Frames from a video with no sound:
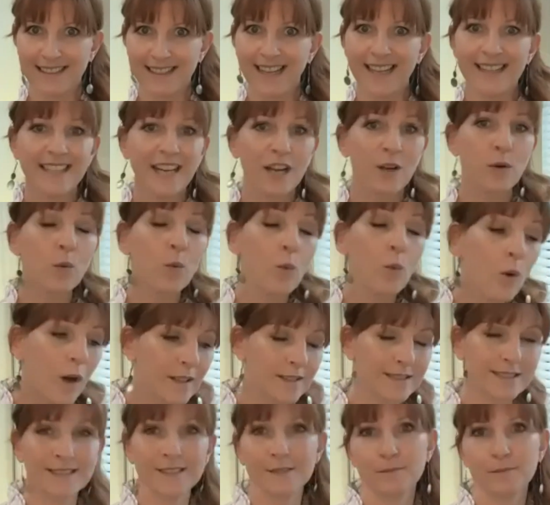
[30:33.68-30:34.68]
and I
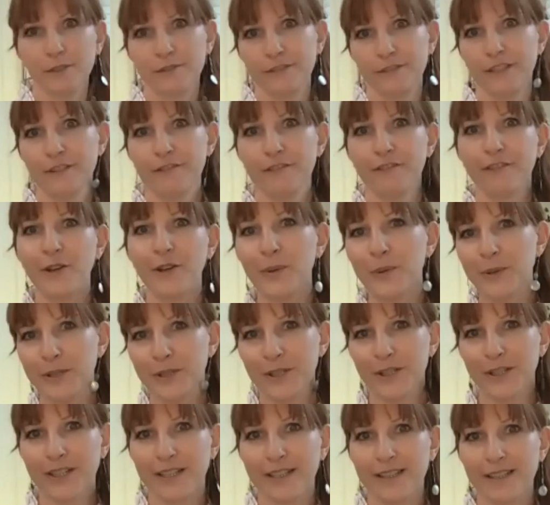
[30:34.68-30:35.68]
wasn't moving
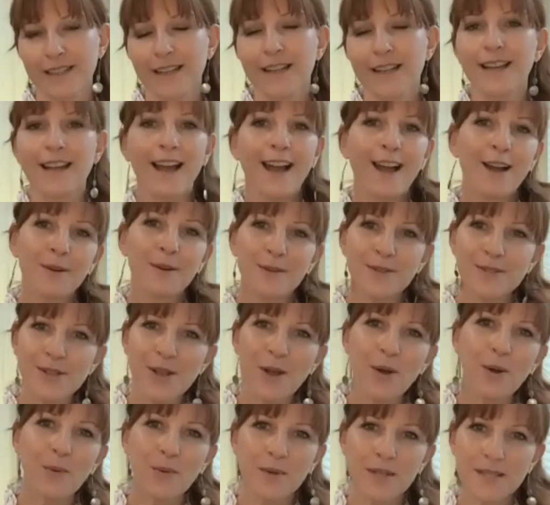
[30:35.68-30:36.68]
forward. I was
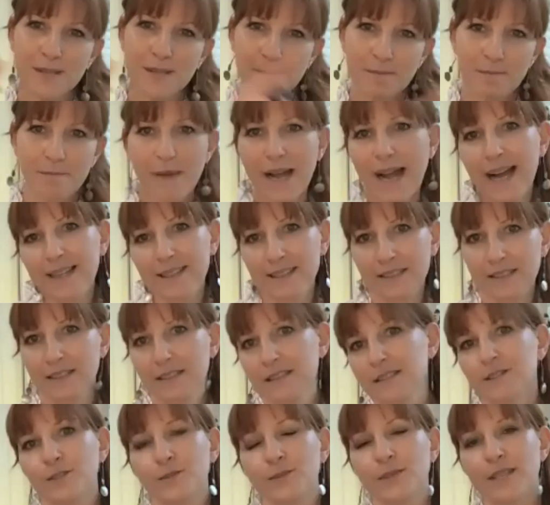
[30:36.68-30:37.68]
always back
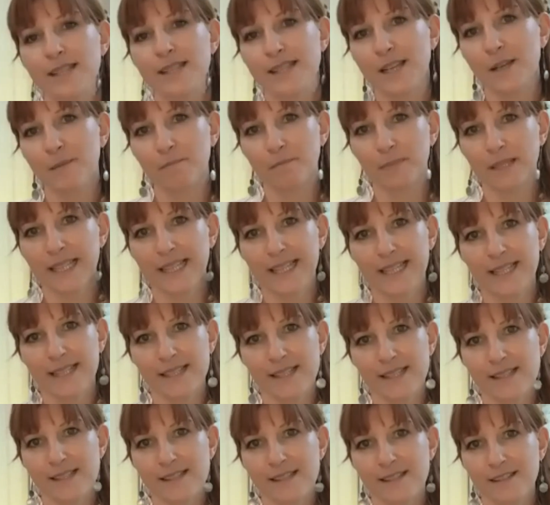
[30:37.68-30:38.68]
to the same
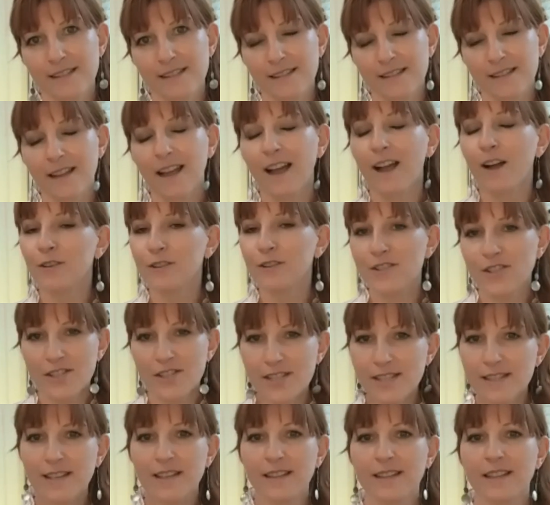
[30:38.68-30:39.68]
place. I was
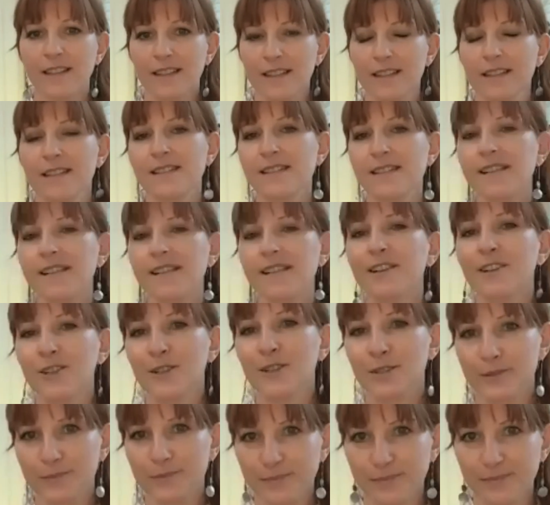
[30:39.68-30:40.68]
stuck in a
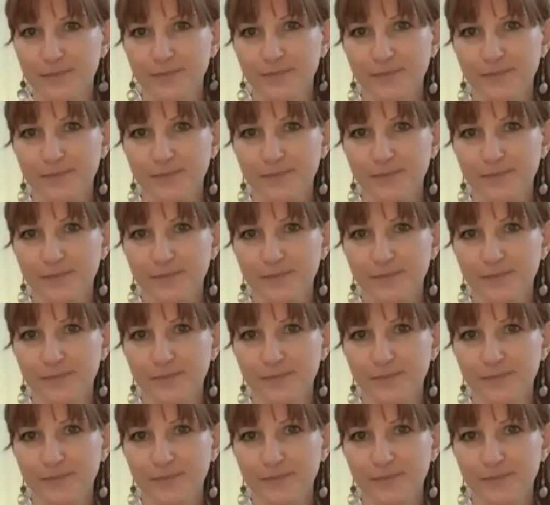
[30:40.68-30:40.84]
cycle.